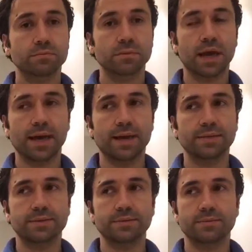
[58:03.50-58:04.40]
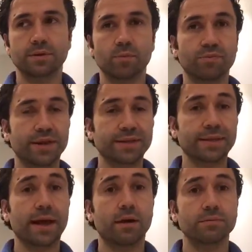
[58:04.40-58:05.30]
and it'll break
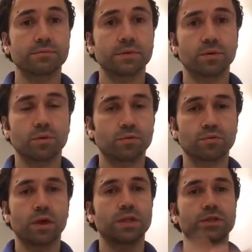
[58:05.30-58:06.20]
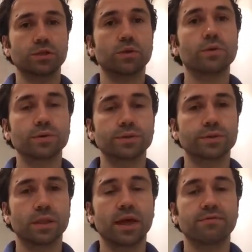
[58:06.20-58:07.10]
down. It will run its
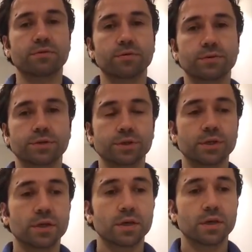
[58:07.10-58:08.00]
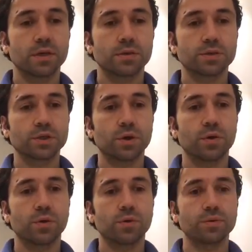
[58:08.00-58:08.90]
course, life course.
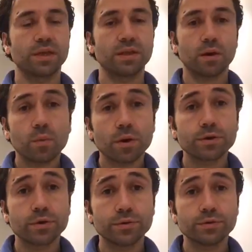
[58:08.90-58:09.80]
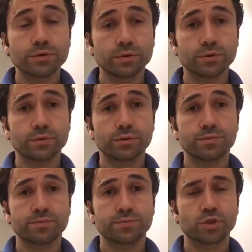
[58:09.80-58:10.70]
So they don't want you to
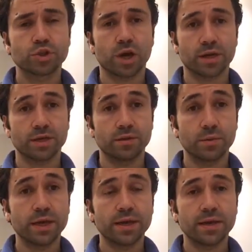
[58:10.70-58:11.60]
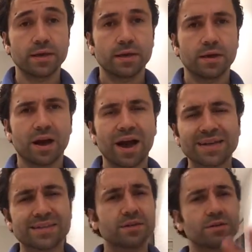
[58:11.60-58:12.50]
chuck it away.
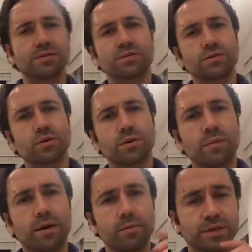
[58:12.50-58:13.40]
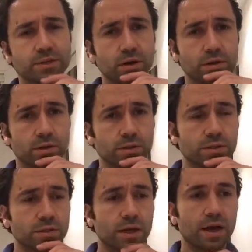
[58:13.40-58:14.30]
Actually, when talking about
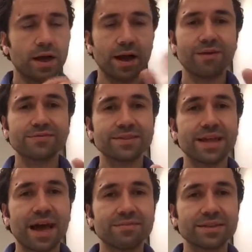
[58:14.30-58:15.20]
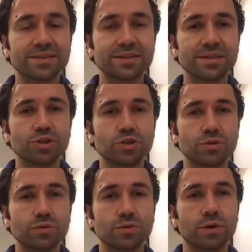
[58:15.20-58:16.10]
McDonald's, I often have this
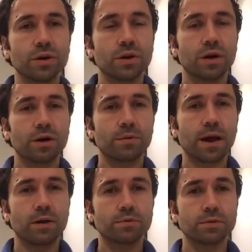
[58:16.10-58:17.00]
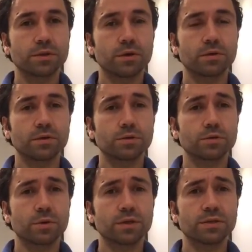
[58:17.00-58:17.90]
issue around
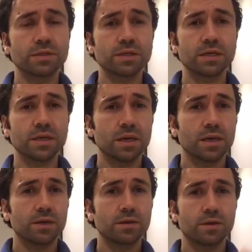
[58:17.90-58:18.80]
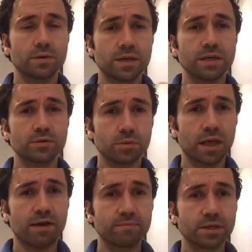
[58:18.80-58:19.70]
McDonald's where you see, you know, kids will
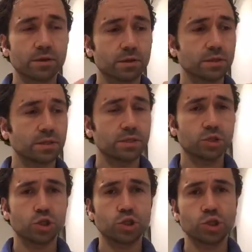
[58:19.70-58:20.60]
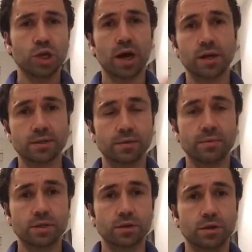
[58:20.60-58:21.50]
have McDonald's and then chuck the
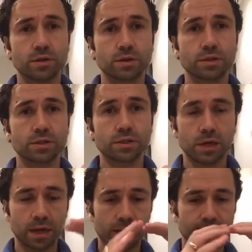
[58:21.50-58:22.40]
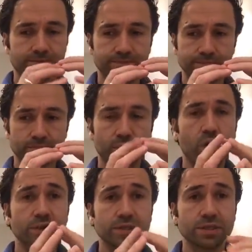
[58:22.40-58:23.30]
McDonald's um,
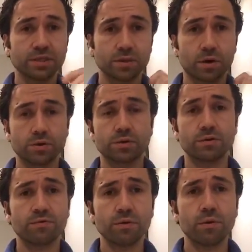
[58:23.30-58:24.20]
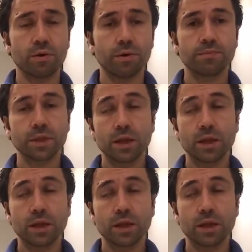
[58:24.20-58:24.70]
boxes onto the floor.